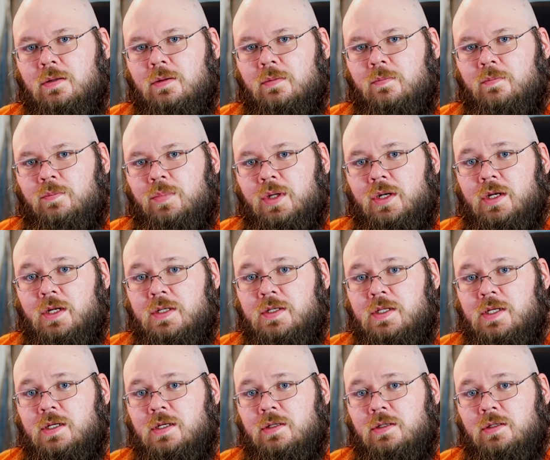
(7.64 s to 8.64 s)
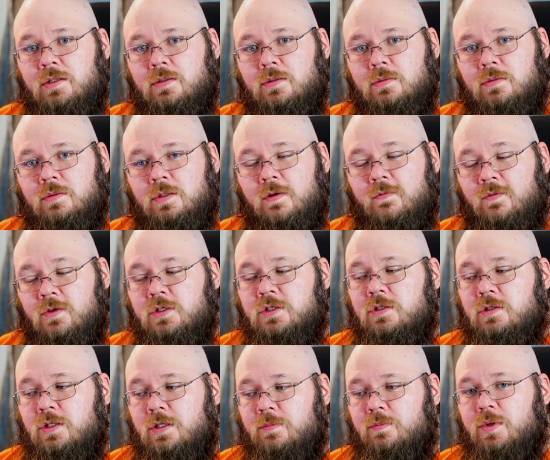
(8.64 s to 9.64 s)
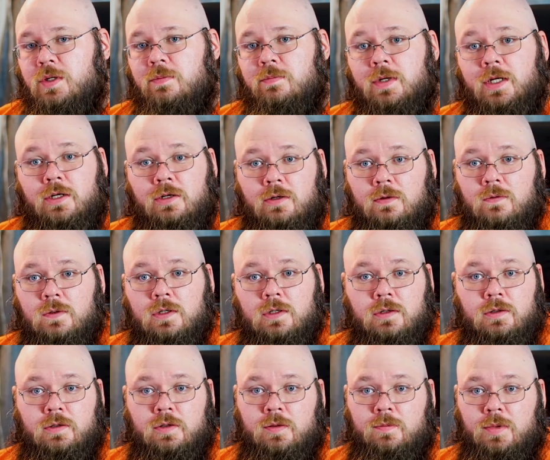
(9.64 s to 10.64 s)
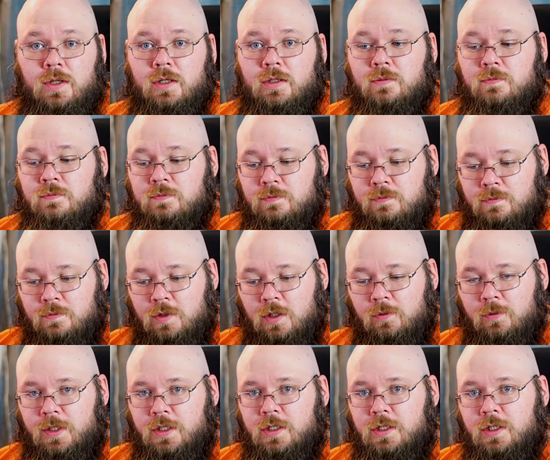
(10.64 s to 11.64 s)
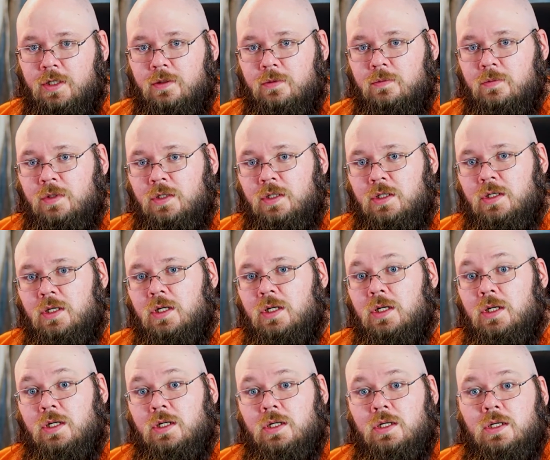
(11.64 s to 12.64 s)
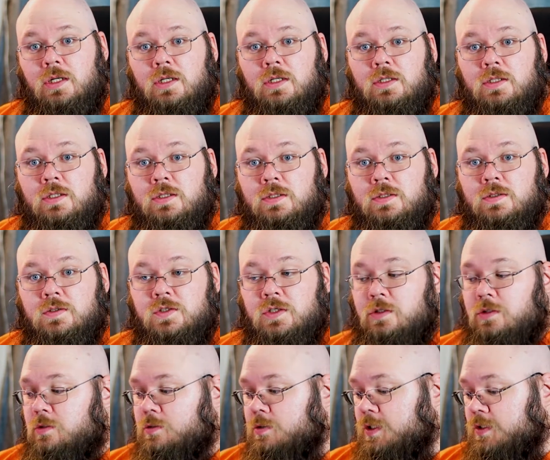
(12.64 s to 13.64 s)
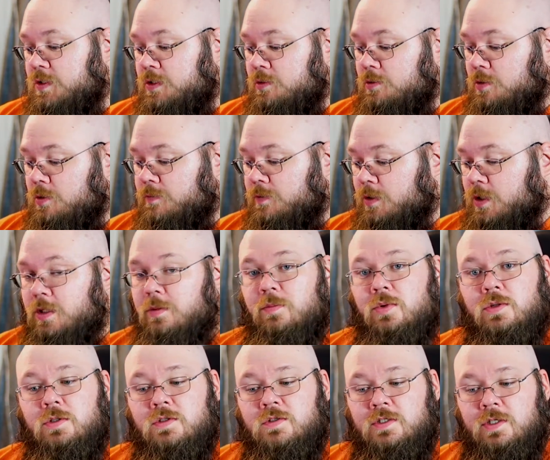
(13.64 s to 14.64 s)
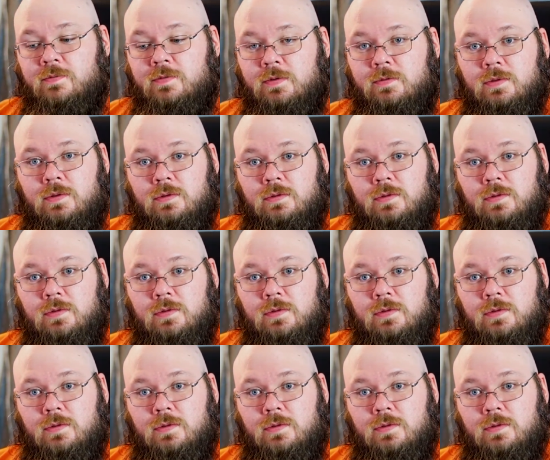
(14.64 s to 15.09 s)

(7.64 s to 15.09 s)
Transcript: but it officially bit my coworker in the butt a week ago. So let's go over the importance of it real